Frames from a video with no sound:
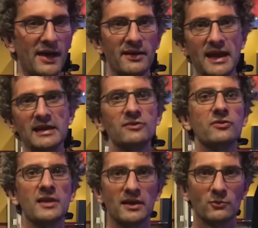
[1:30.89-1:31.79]
an A to
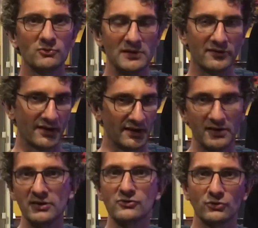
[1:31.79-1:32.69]
the end, which means like an
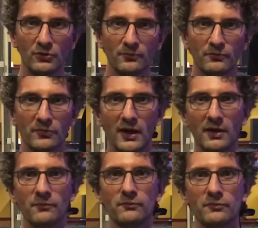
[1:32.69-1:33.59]
additional
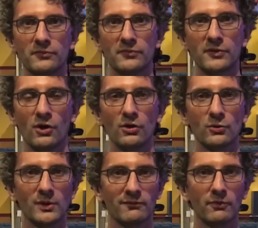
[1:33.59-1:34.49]
call or
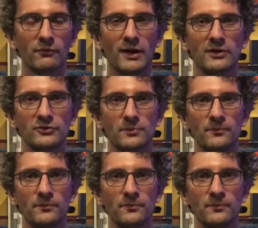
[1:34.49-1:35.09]
whatever for action.